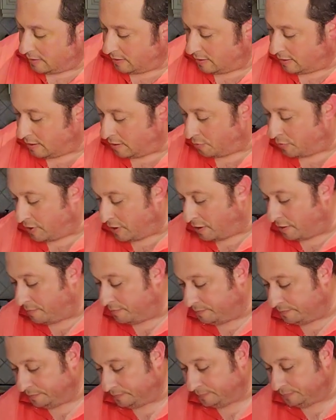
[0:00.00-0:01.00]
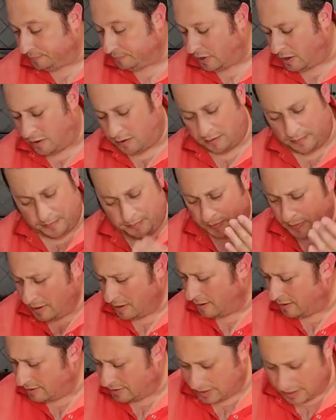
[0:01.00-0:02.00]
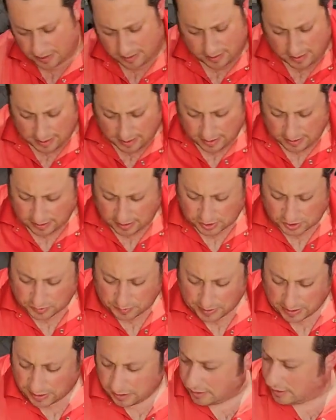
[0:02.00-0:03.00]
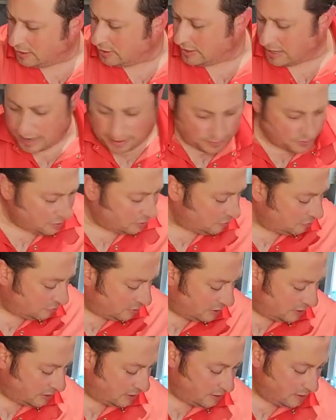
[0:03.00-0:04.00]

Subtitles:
There we are. Wow. The smell is absolutely